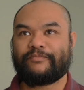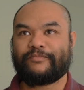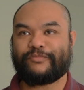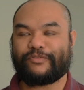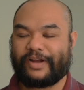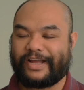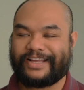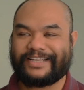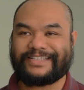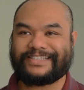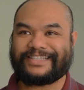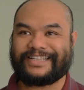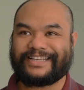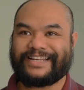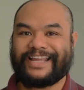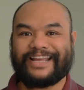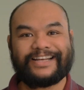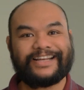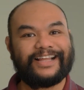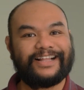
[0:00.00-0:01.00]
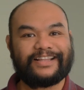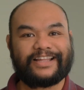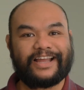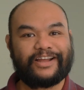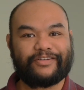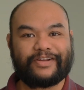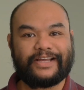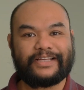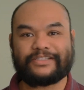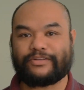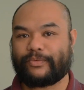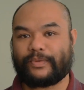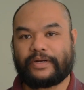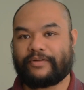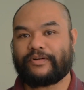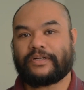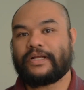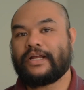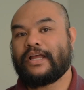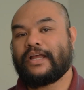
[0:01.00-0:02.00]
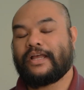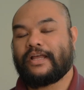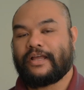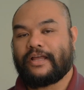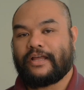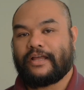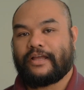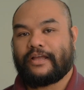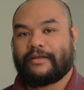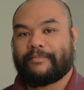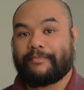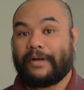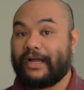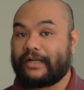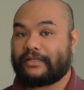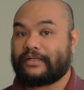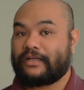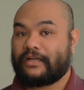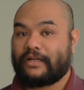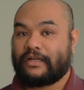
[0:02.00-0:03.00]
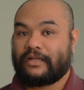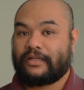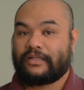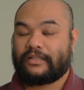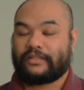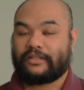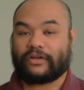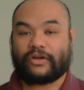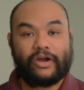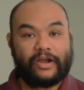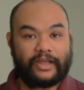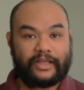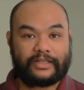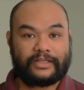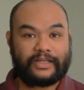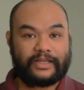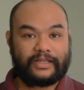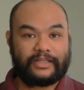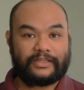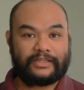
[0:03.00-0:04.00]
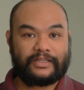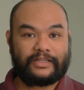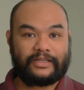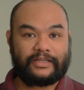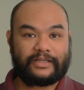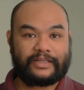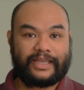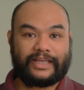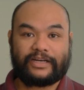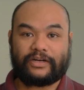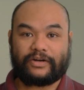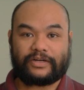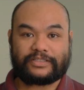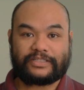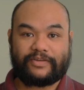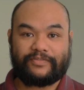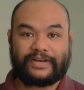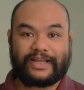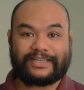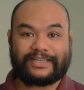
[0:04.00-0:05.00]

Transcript: res and handheld high res or whatever. But The Canon R7